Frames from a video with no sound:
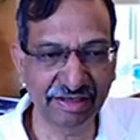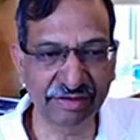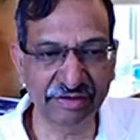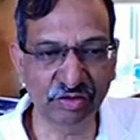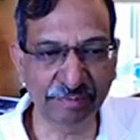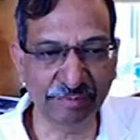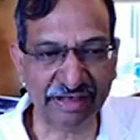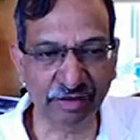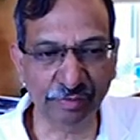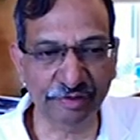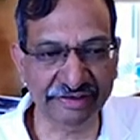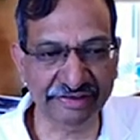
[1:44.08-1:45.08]
equivalent to
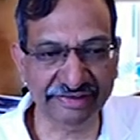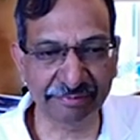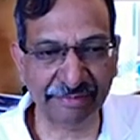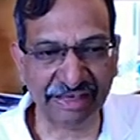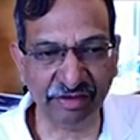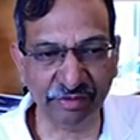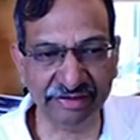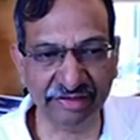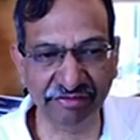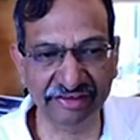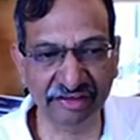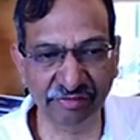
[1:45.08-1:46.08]
microprocessor
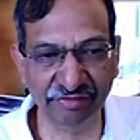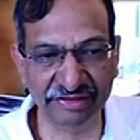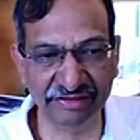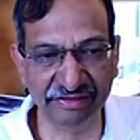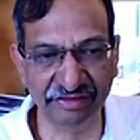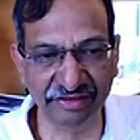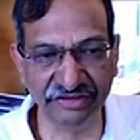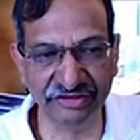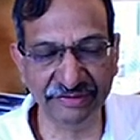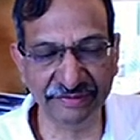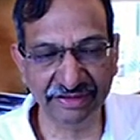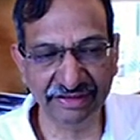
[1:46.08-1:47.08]
microservices, which is
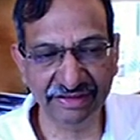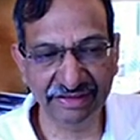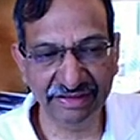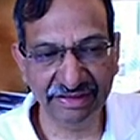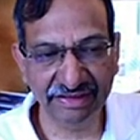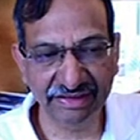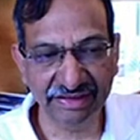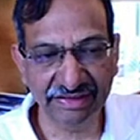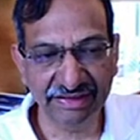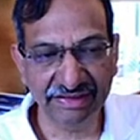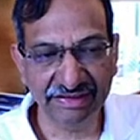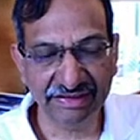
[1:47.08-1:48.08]
rich.
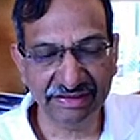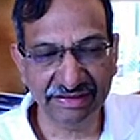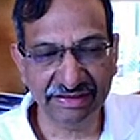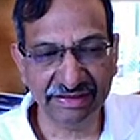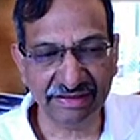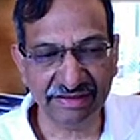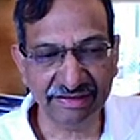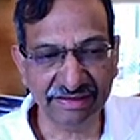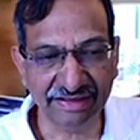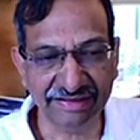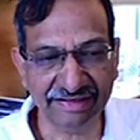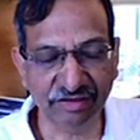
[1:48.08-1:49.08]
Mm. Then
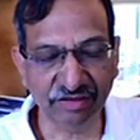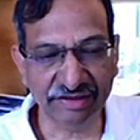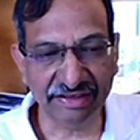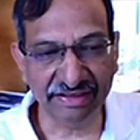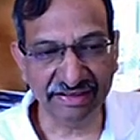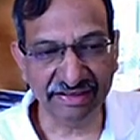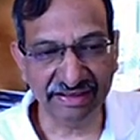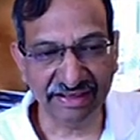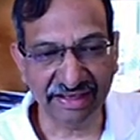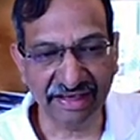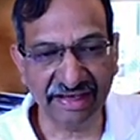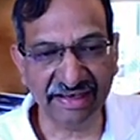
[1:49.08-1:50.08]
it has got a
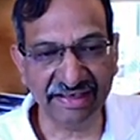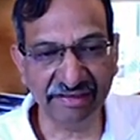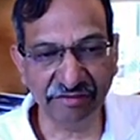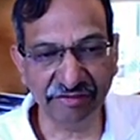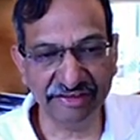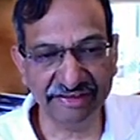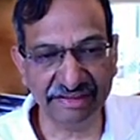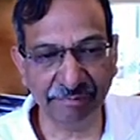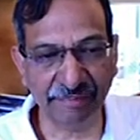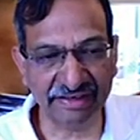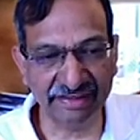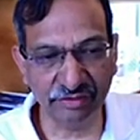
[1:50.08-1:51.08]
AI which is
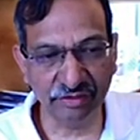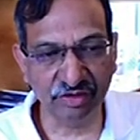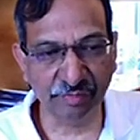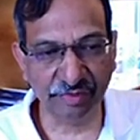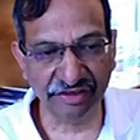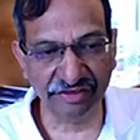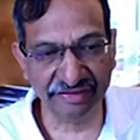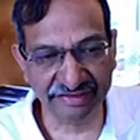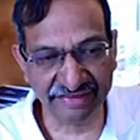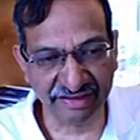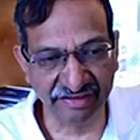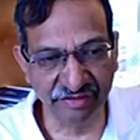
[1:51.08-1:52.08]
embedded to the
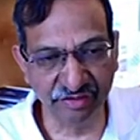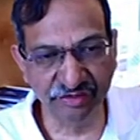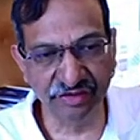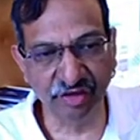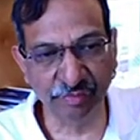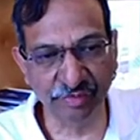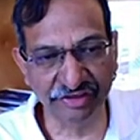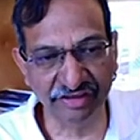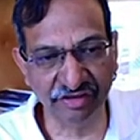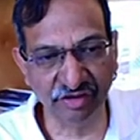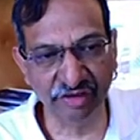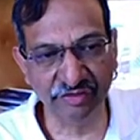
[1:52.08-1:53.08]
operations, can reduce the
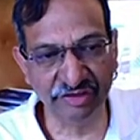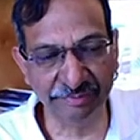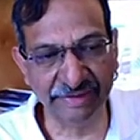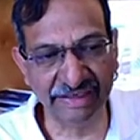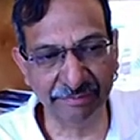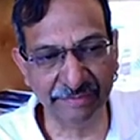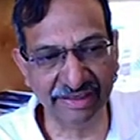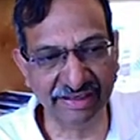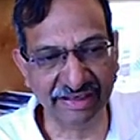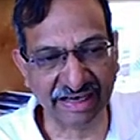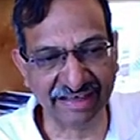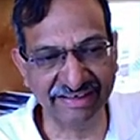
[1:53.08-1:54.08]
operational cost for the bank
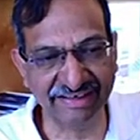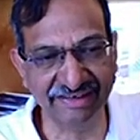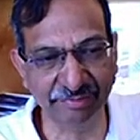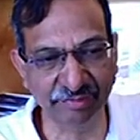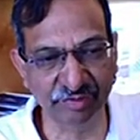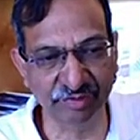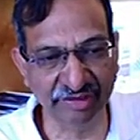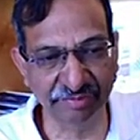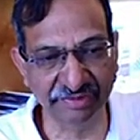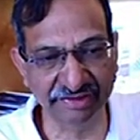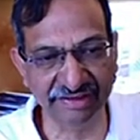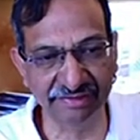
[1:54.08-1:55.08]
by at least up to
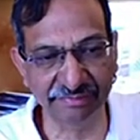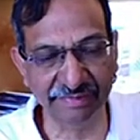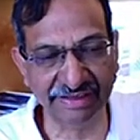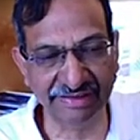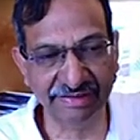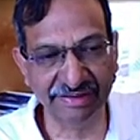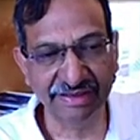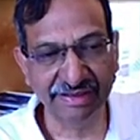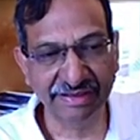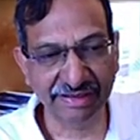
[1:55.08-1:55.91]
20% by